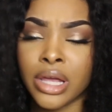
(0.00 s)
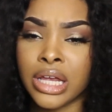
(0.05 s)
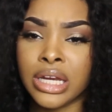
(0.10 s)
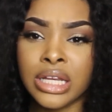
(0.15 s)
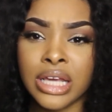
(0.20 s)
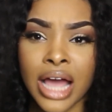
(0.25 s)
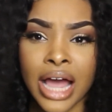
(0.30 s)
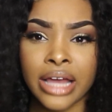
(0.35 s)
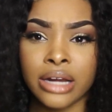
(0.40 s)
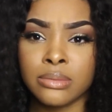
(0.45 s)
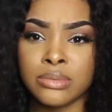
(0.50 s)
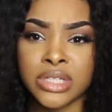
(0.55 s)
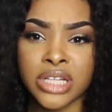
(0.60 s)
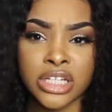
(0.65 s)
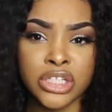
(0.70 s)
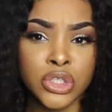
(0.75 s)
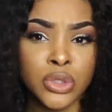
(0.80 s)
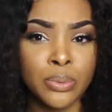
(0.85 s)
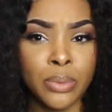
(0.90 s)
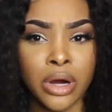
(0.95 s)
any items
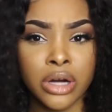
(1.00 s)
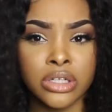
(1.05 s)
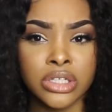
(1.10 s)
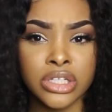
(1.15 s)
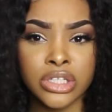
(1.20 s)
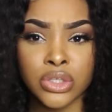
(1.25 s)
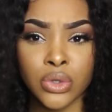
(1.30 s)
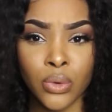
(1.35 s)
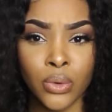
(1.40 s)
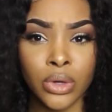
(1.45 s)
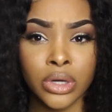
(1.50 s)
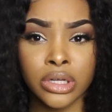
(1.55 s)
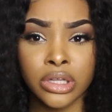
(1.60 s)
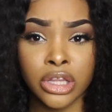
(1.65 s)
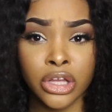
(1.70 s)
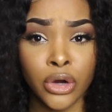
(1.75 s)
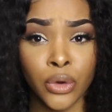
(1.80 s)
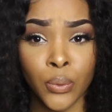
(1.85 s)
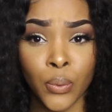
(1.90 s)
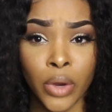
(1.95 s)
that you purchase on
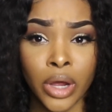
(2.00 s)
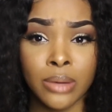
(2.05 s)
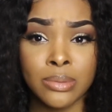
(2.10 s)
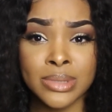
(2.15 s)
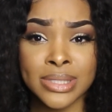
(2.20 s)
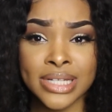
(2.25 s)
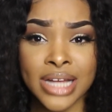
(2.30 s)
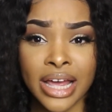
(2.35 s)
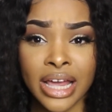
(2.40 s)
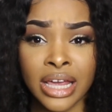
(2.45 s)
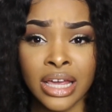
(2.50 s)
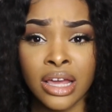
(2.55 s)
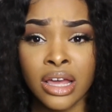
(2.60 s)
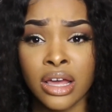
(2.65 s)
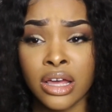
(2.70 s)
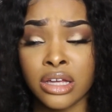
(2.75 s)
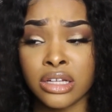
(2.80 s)
their website.